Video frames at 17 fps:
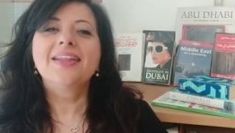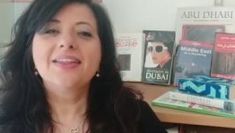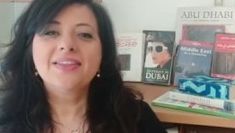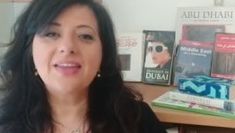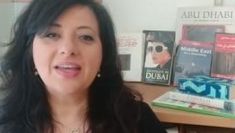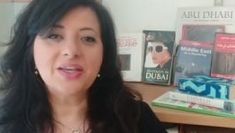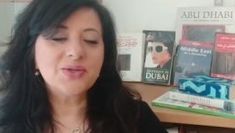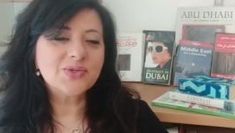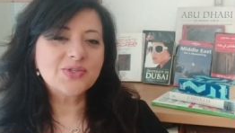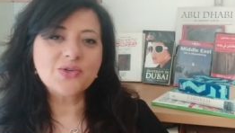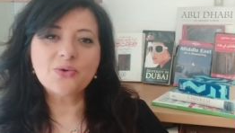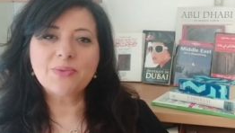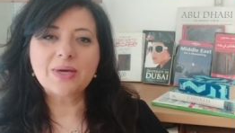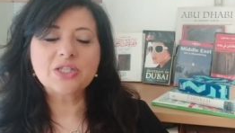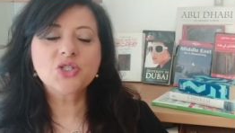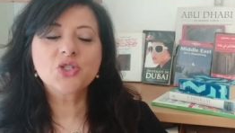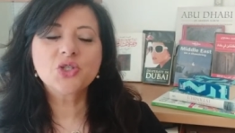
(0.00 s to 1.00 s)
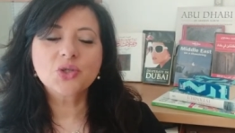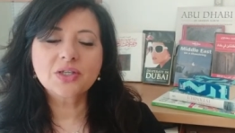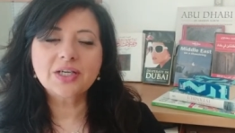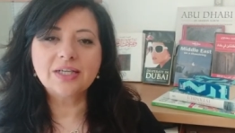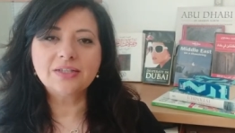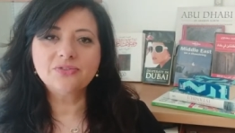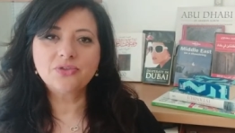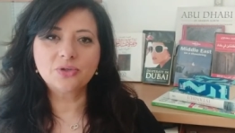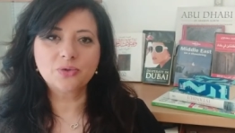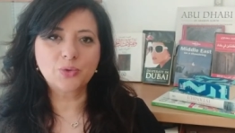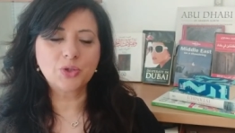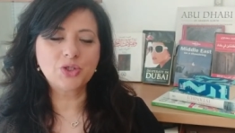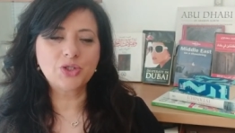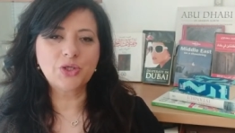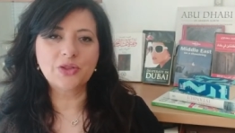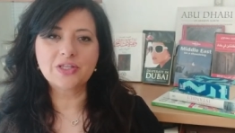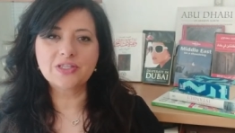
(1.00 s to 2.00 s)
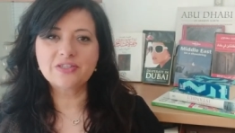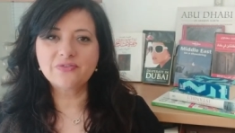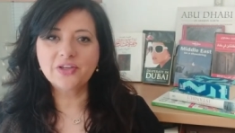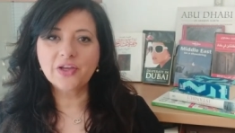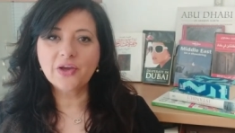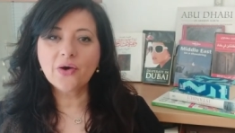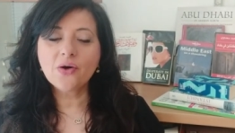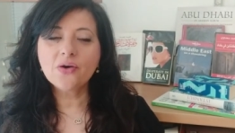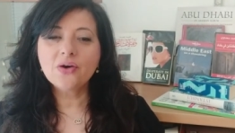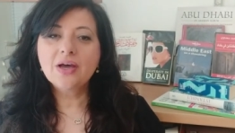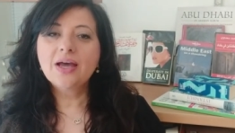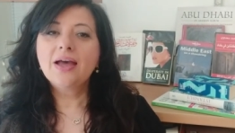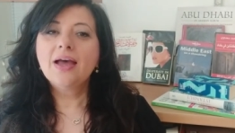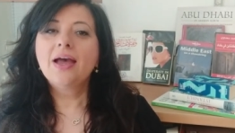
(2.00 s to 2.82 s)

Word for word: Thank you so much. Shukran for watching this video.